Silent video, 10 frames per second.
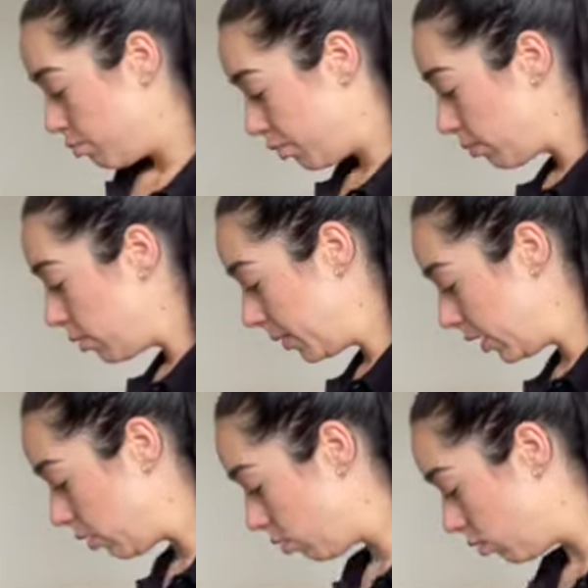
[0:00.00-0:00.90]

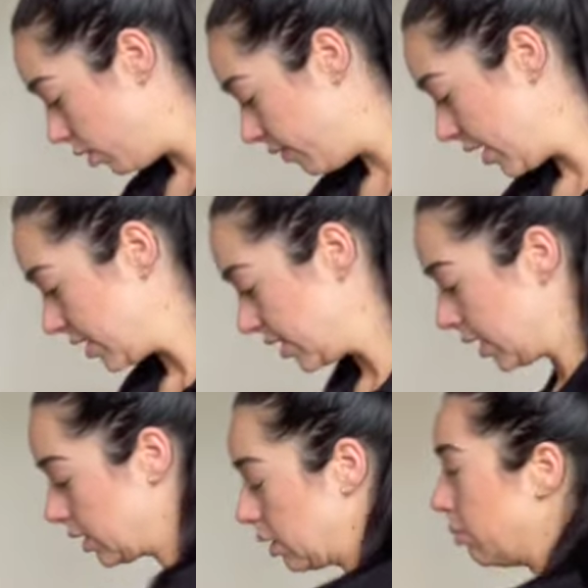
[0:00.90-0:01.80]
Probably all of these
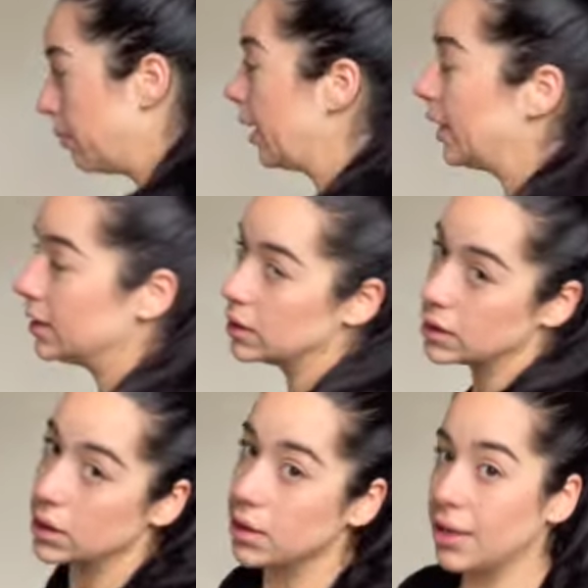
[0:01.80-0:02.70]
things combined
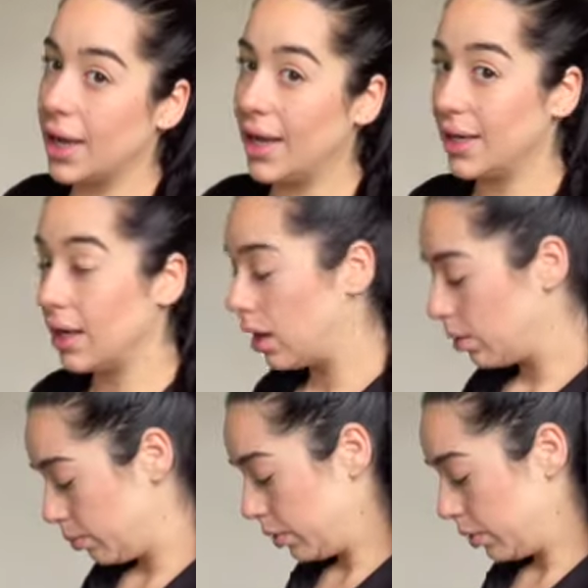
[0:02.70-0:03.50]
adding up.